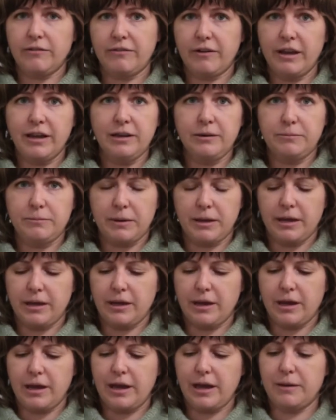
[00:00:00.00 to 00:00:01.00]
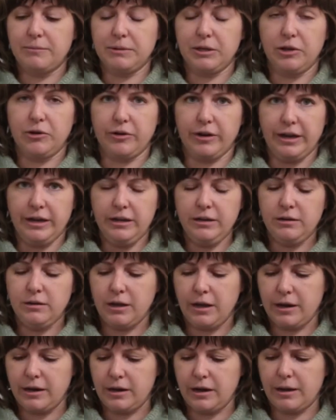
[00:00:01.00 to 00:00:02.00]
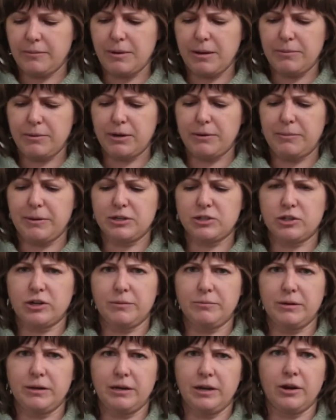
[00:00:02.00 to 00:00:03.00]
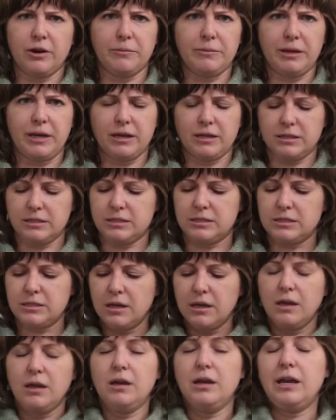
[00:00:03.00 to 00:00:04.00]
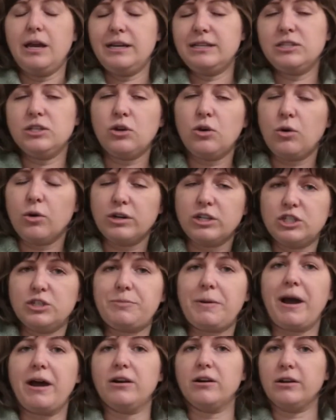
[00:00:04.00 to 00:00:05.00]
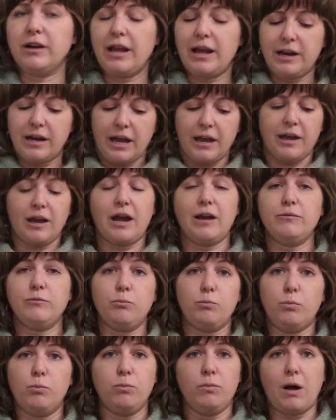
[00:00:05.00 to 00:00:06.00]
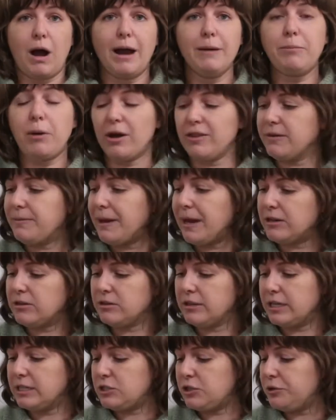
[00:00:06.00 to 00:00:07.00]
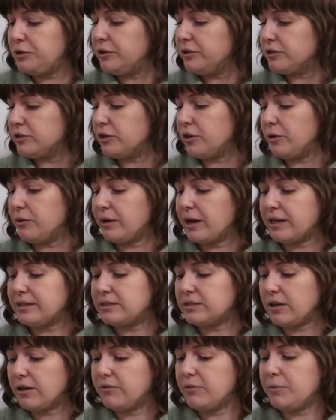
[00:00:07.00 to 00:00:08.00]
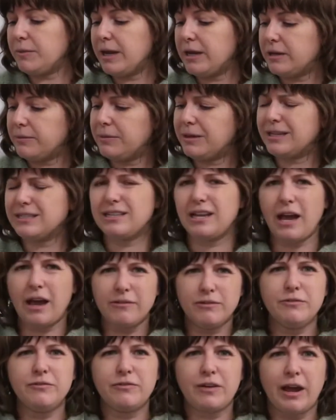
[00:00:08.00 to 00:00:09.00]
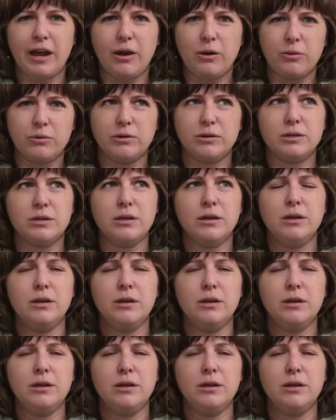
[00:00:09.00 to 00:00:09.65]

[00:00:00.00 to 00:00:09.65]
Fight by Emily Green, and I might put a picture up in here because it's a gorgeous pattern. And I bought the pattern like 2 years ago, and I still haven't made it because I haven't found